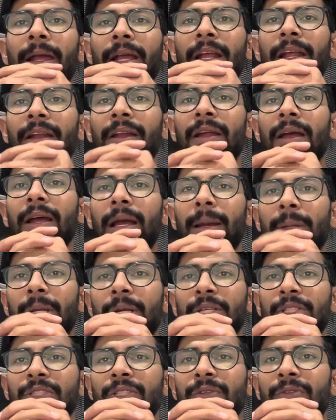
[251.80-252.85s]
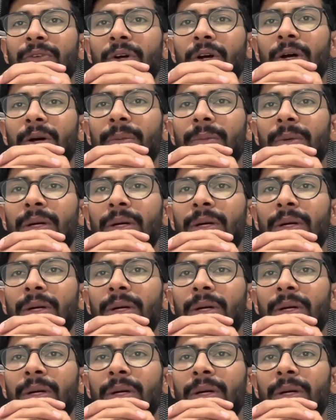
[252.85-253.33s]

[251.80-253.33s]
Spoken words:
application form,